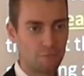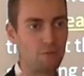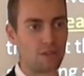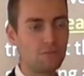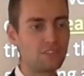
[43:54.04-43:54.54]

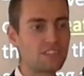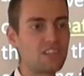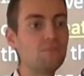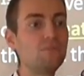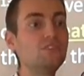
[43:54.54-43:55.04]
if we would
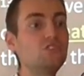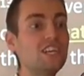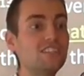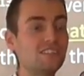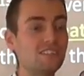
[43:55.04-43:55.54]
sleep
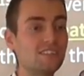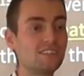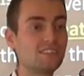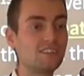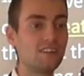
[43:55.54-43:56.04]
in
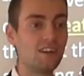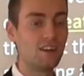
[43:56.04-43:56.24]
Jesus